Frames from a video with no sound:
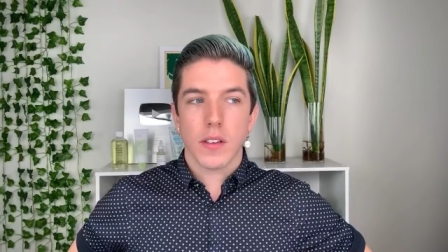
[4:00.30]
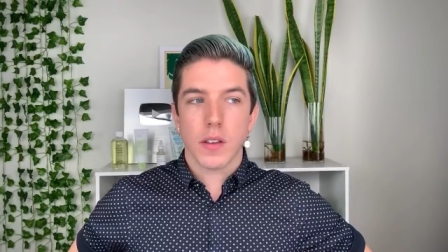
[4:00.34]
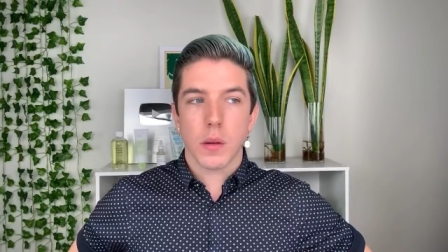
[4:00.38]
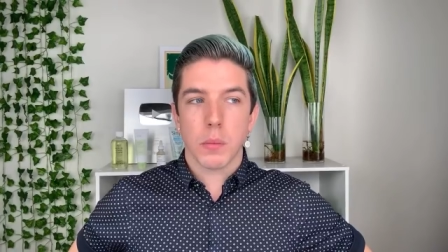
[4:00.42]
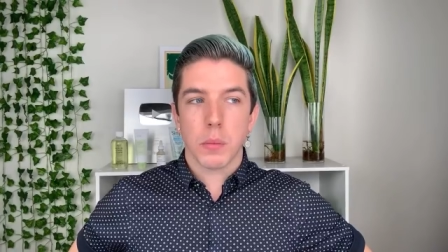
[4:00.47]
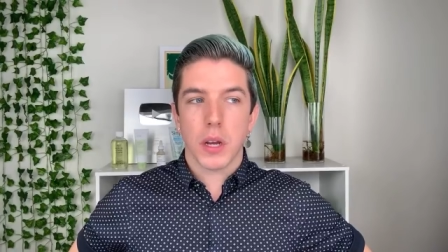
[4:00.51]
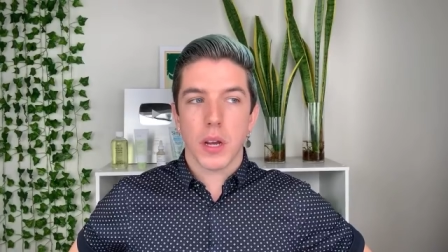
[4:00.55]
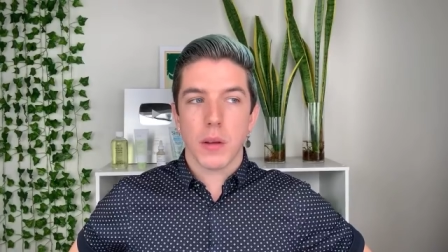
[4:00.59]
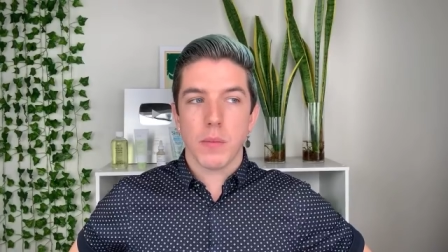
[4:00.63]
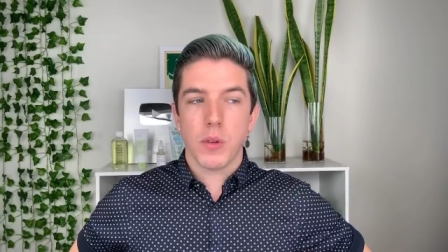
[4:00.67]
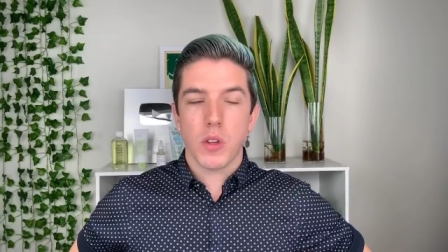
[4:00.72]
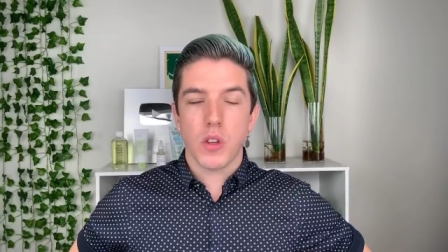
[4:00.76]

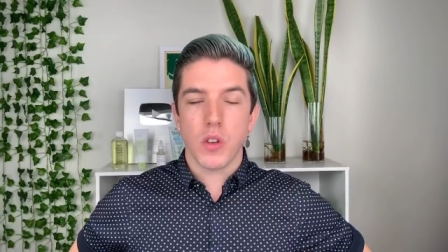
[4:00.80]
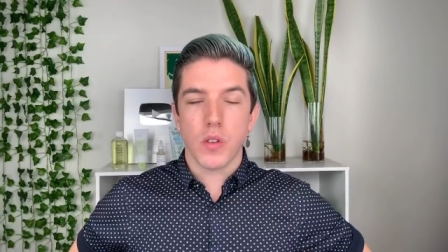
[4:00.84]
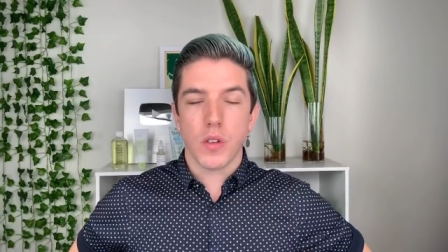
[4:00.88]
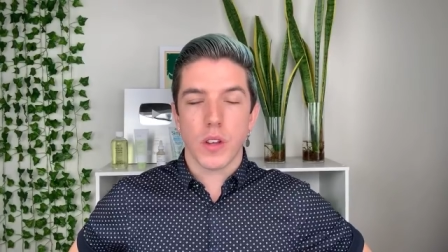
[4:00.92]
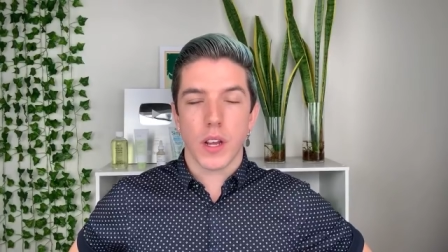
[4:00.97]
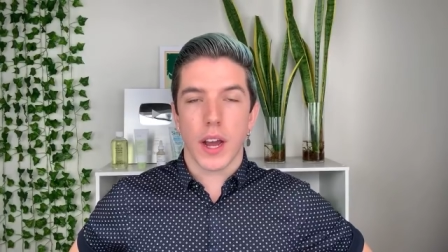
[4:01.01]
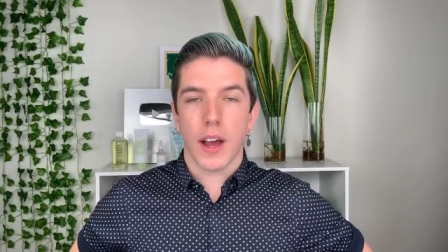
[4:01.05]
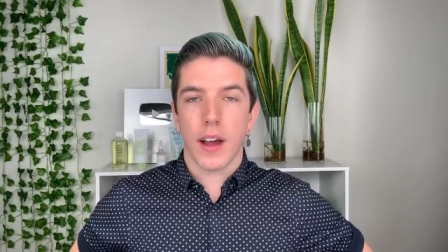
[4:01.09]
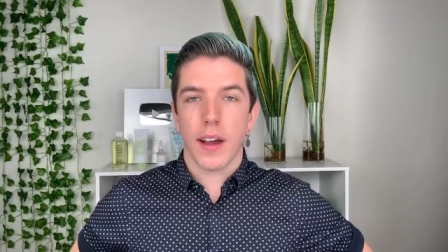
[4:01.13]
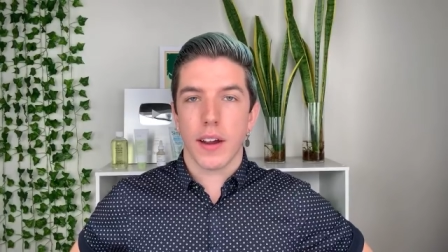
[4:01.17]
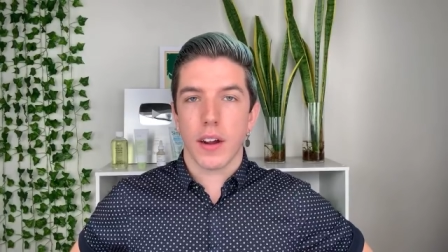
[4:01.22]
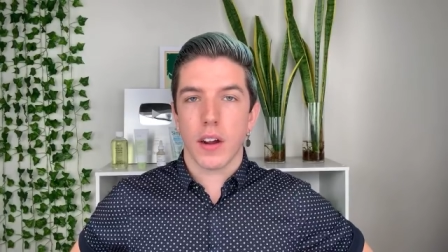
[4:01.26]
sometimes
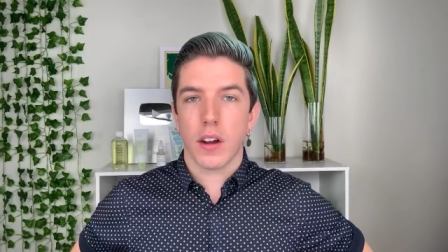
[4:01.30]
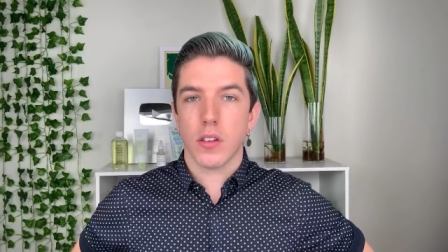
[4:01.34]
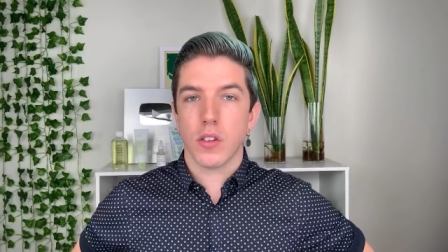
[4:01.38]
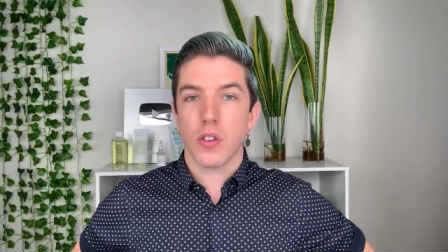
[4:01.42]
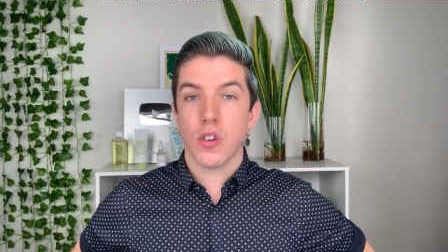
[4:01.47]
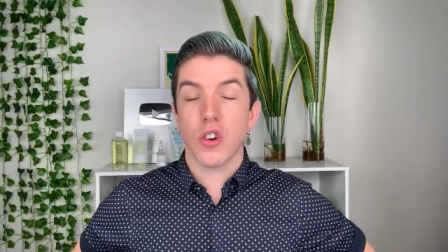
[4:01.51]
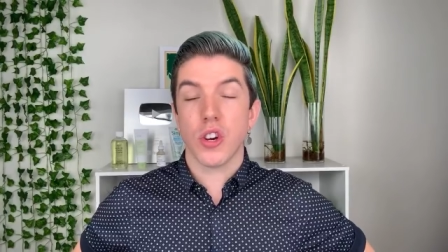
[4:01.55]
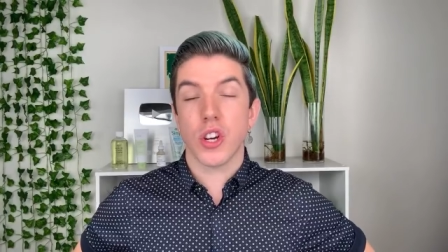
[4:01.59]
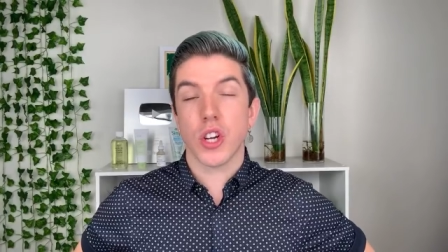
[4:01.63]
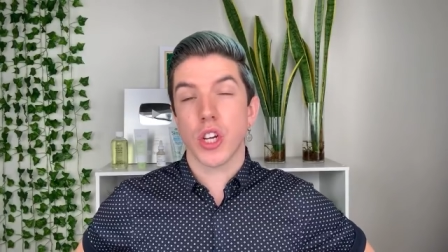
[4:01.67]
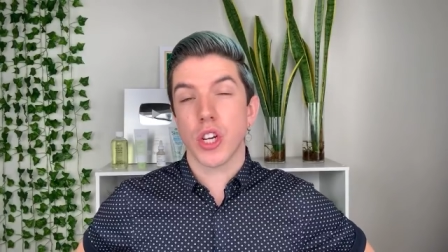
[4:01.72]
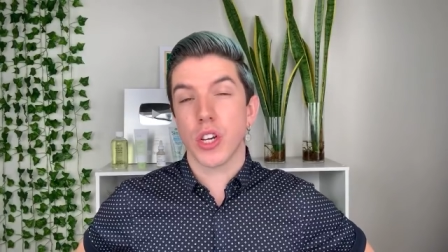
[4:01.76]
using a high
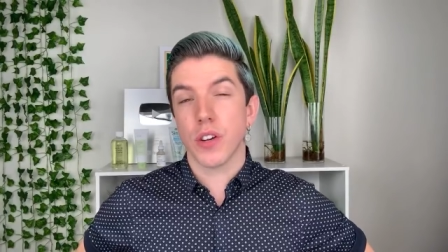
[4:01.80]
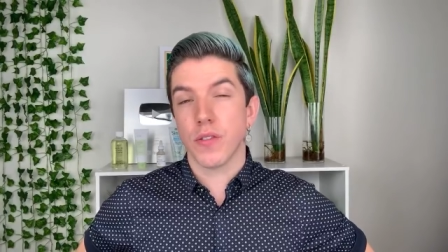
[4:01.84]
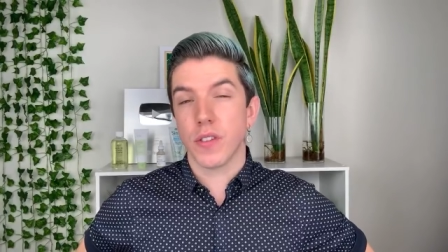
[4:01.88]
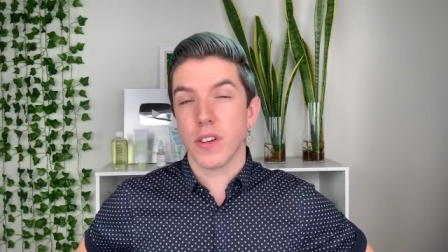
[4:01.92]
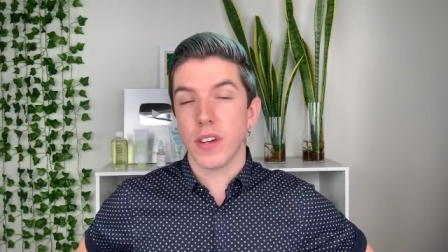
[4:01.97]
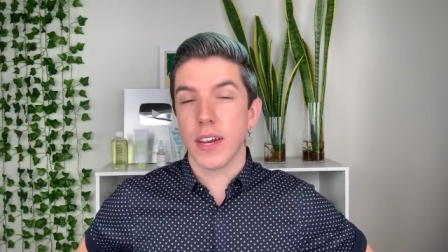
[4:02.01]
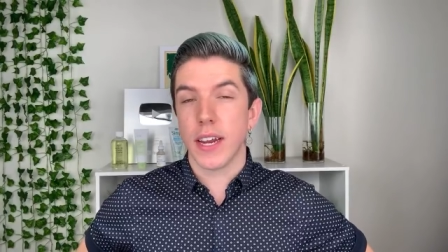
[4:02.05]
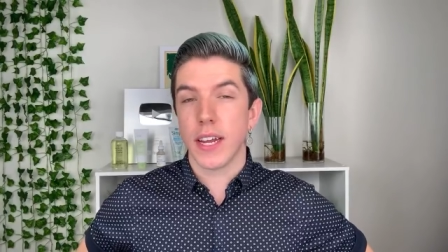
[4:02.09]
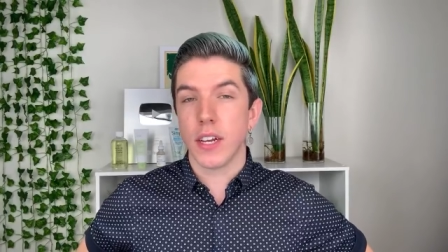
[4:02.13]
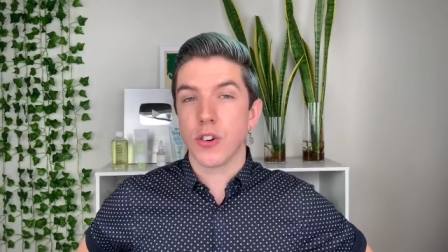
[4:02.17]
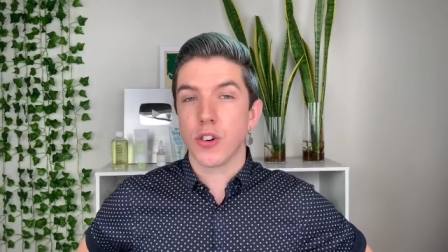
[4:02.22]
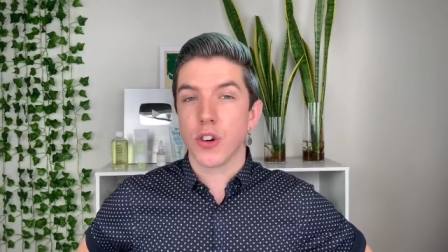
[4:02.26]
concentration of
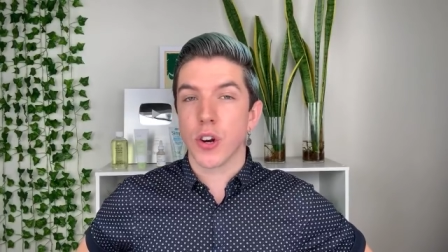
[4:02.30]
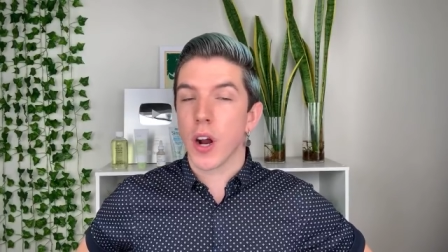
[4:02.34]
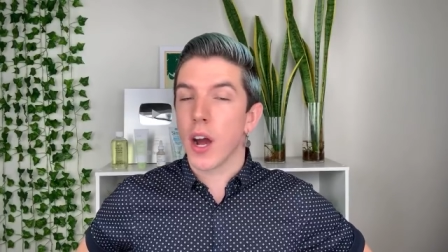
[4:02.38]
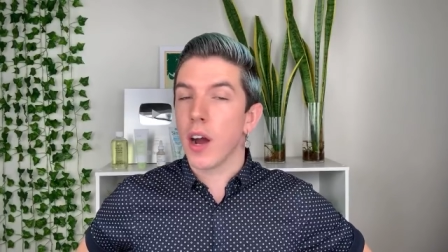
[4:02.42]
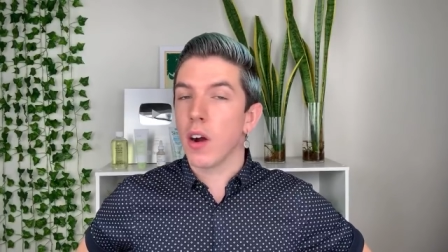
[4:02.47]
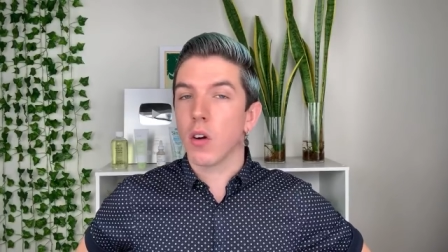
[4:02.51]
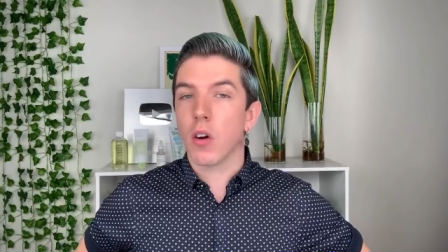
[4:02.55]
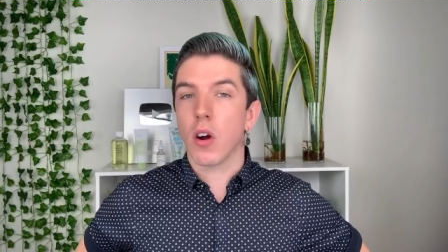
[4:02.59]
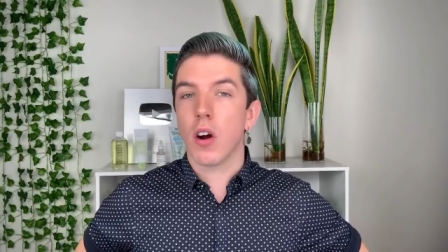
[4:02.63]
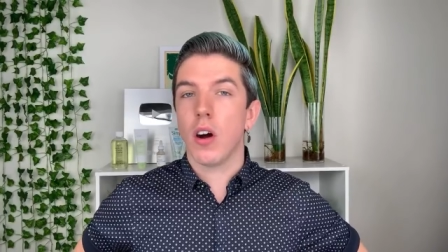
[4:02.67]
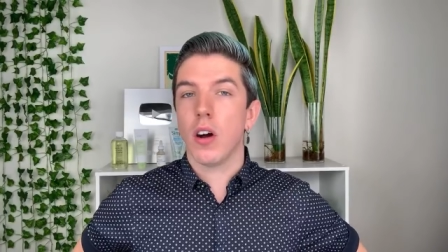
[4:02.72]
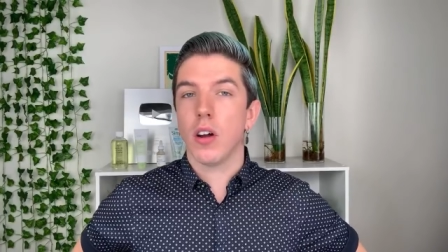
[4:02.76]
denatured
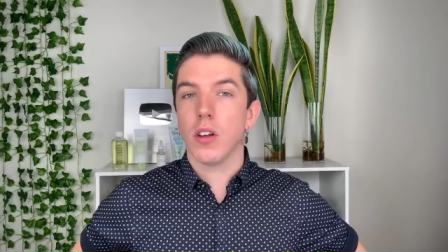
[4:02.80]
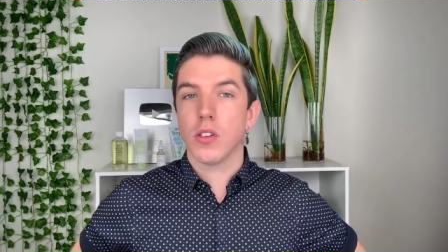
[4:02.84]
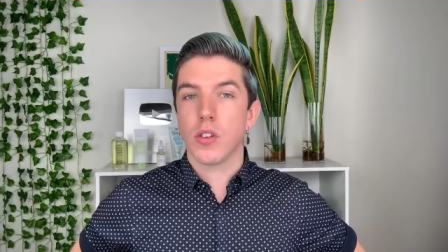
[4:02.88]
alcohol,